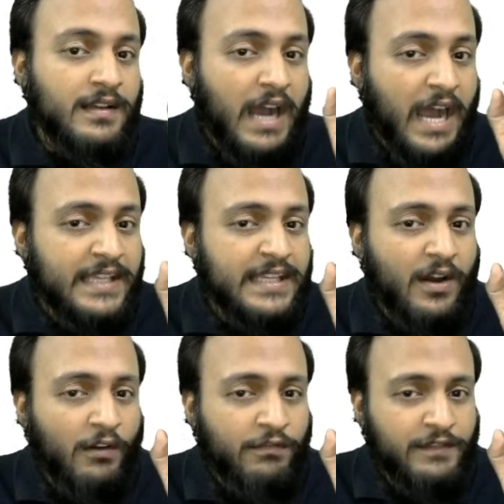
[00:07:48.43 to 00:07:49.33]
eye
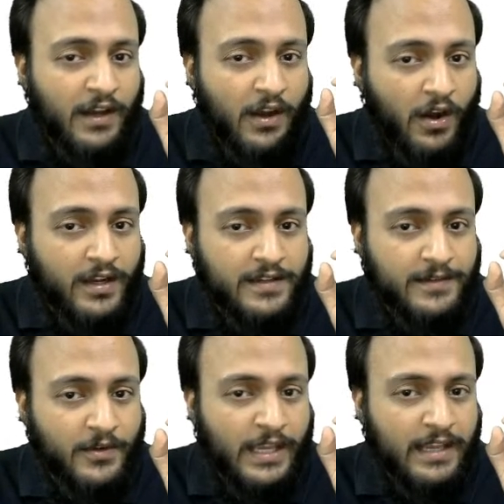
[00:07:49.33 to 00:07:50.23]
of the hawk,
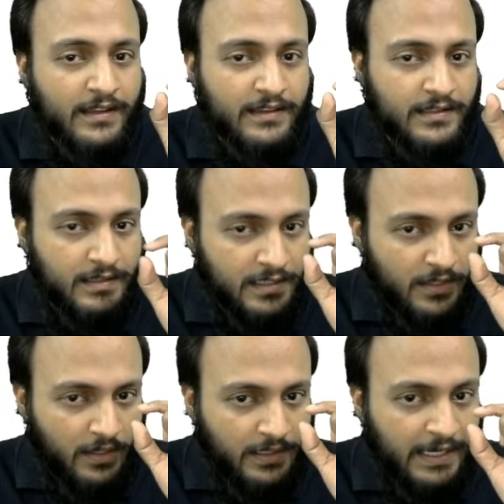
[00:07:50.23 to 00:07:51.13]
okay, that
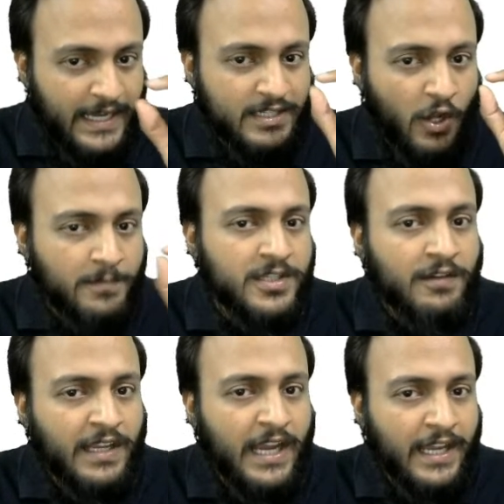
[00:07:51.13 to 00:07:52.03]
great
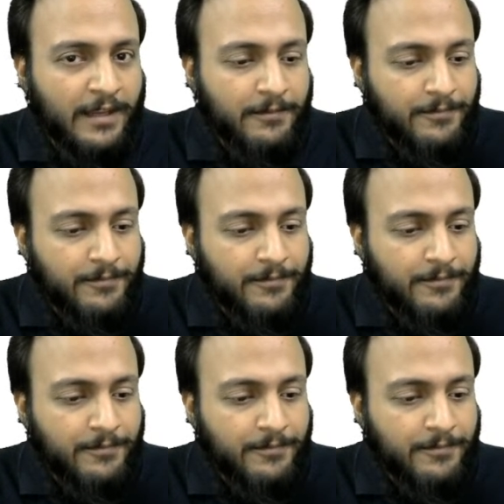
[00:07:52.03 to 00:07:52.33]
observing eye.